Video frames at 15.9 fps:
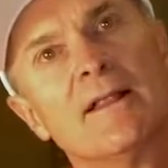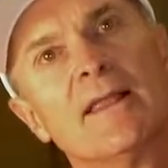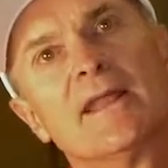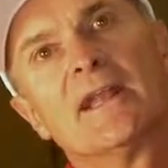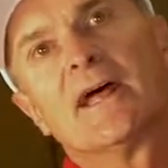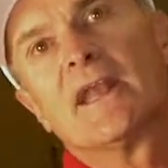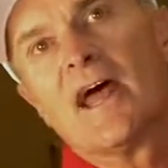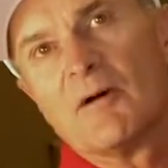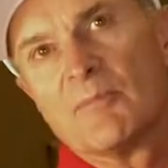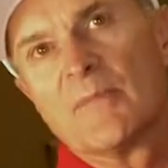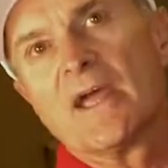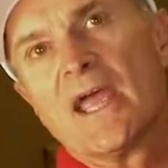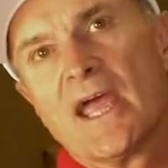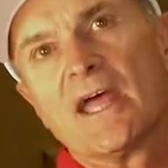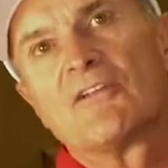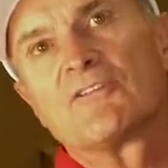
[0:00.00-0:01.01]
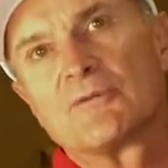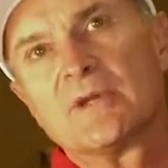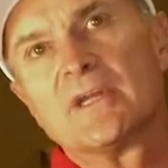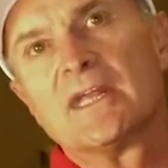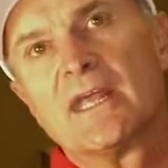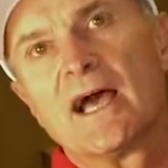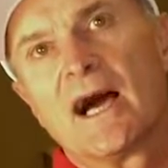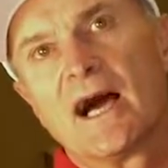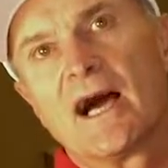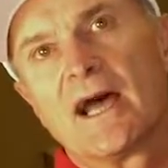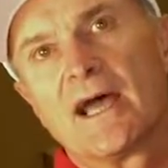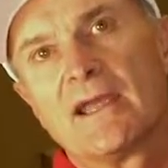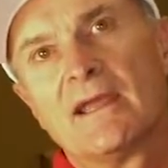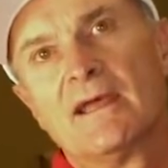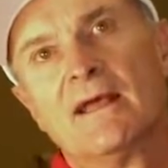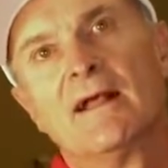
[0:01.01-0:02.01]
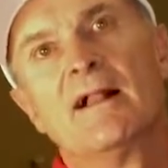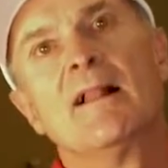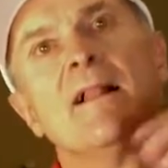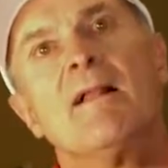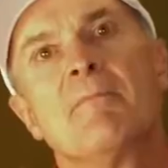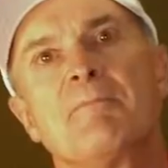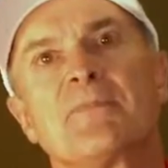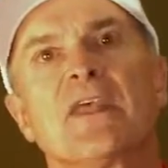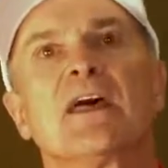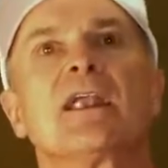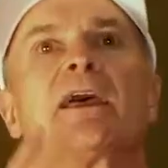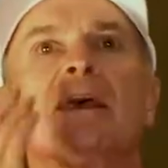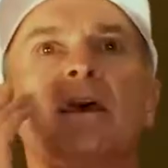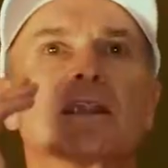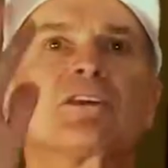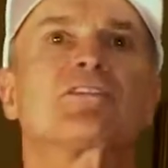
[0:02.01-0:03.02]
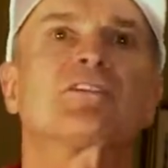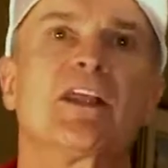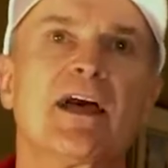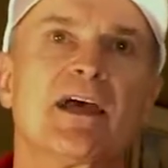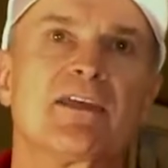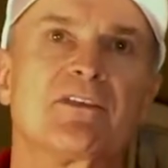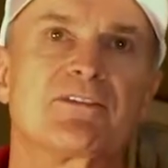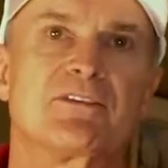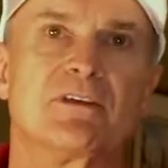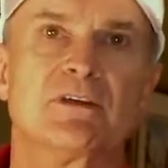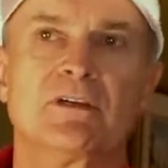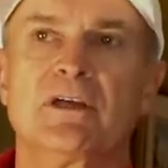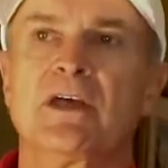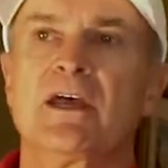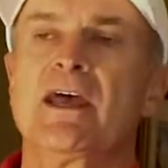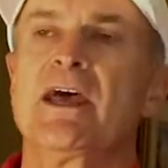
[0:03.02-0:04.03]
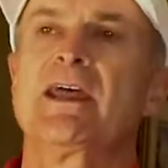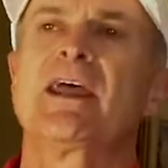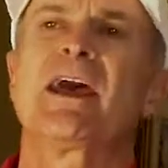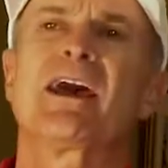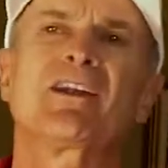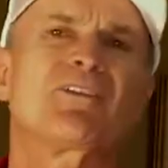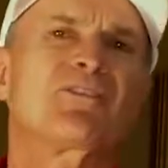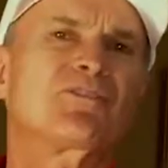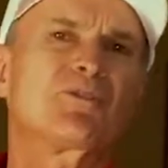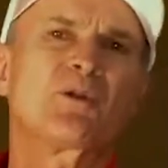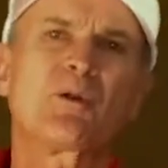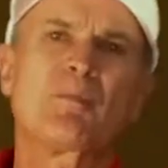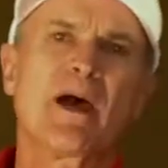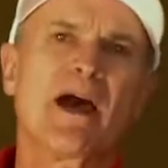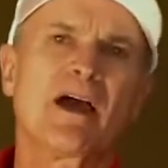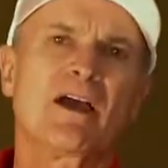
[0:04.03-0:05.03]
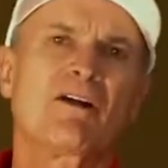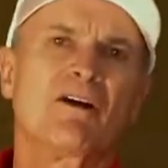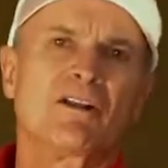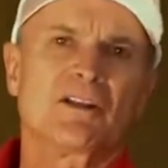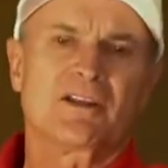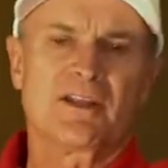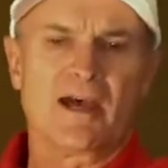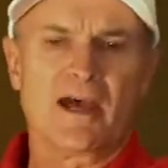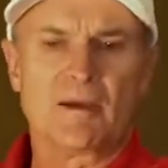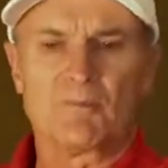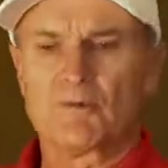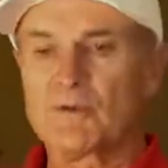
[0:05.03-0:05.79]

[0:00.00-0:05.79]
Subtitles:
and I'd have my hands really high, and I hit a slice, and I had a sore back all the time.